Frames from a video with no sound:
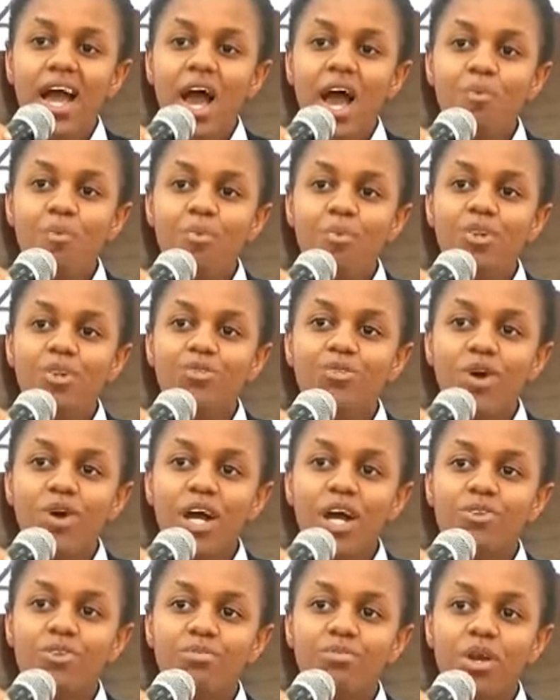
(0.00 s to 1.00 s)
I'm going to
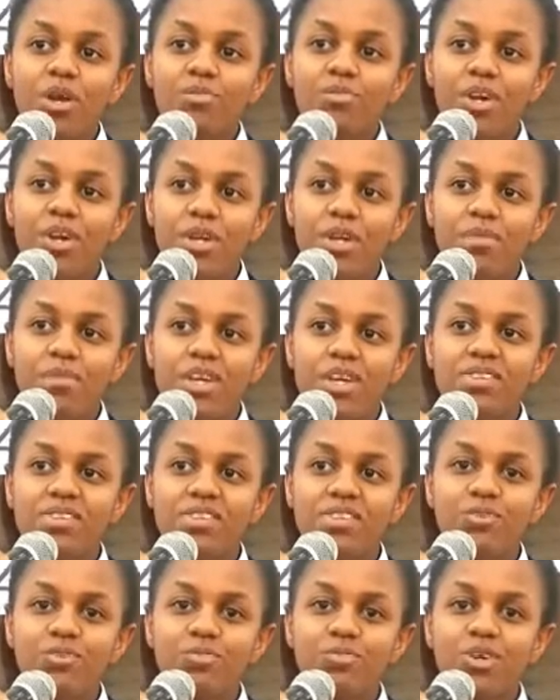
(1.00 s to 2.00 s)
act my very
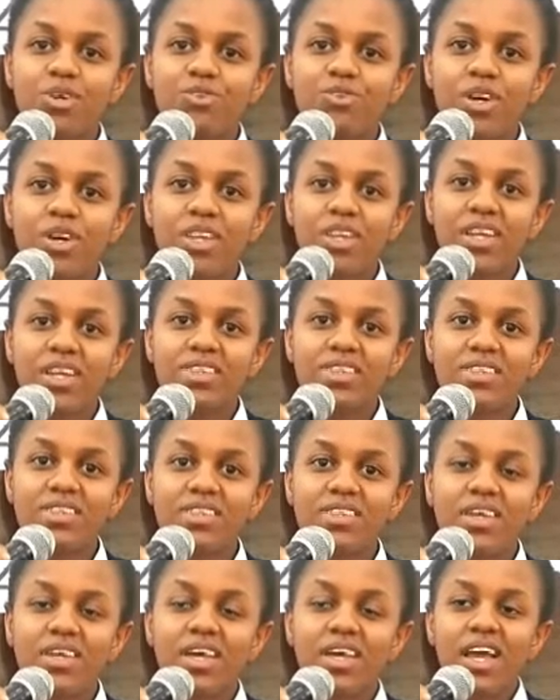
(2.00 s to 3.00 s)
best to make sure that
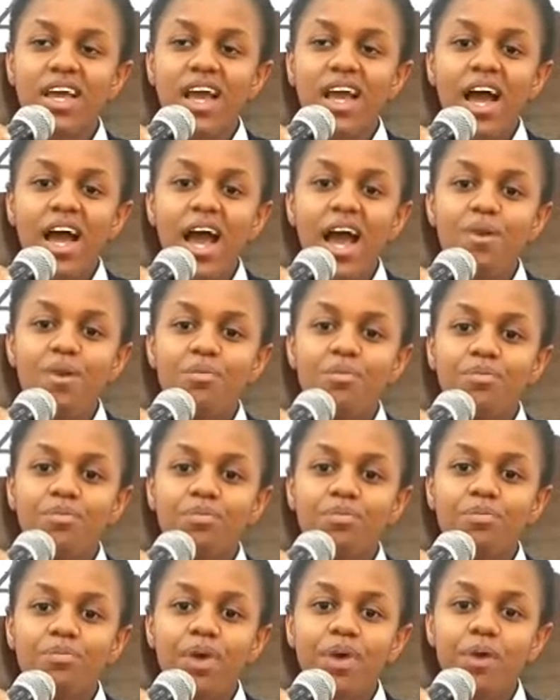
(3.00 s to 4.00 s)

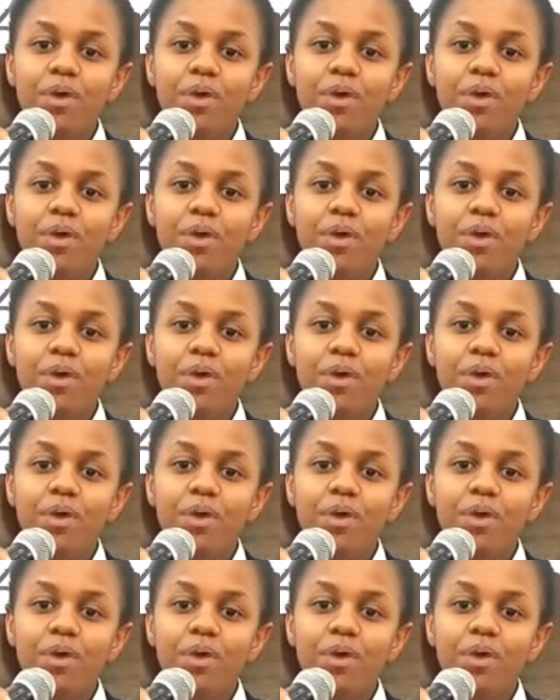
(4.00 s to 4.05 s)
I